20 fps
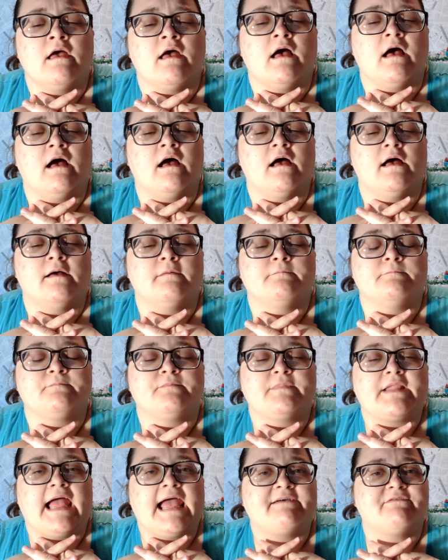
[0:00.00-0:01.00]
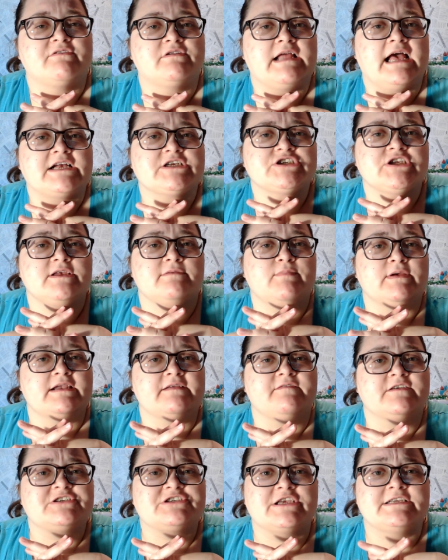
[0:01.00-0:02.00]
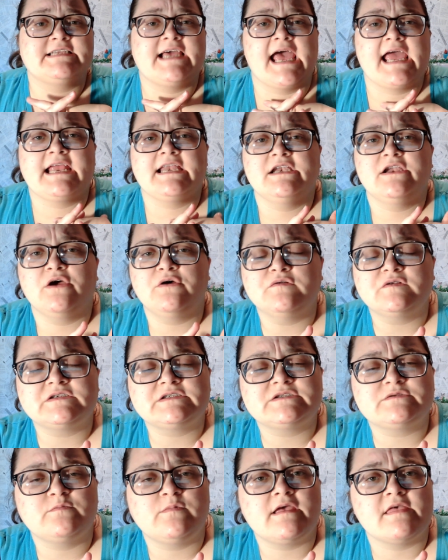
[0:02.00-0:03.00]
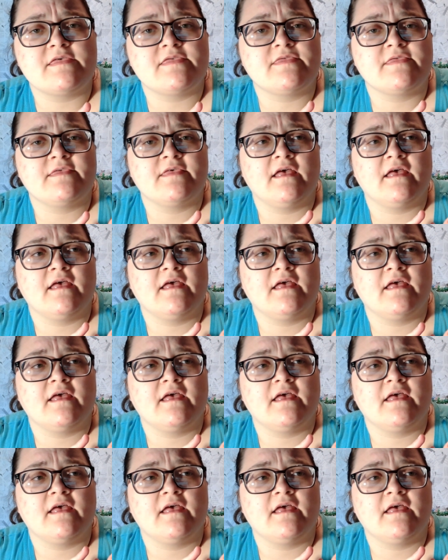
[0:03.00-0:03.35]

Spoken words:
I haven't actually been officially diagnosed with